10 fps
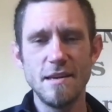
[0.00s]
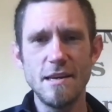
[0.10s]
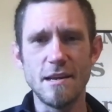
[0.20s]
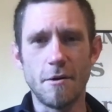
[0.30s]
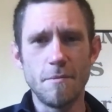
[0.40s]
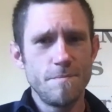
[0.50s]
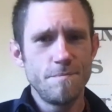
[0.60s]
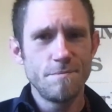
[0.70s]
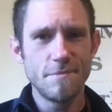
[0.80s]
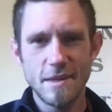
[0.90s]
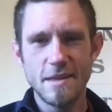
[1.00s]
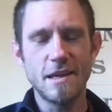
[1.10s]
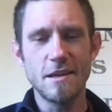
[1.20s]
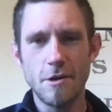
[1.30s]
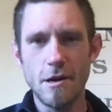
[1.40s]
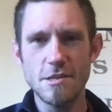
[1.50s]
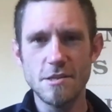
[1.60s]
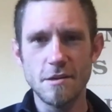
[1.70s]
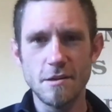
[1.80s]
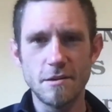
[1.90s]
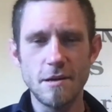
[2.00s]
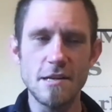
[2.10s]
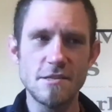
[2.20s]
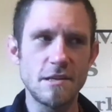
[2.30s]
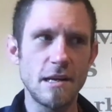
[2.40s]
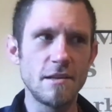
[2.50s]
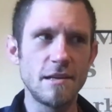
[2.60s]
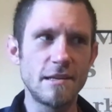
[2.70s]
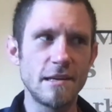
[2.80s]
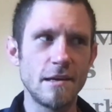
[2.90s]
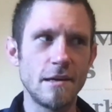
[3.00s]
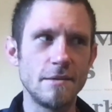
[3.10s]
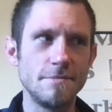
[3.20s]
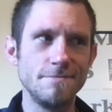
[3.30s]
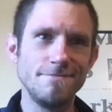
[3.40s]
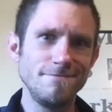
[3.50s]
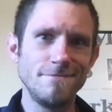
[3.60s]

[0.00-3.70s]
they can cause kind of like an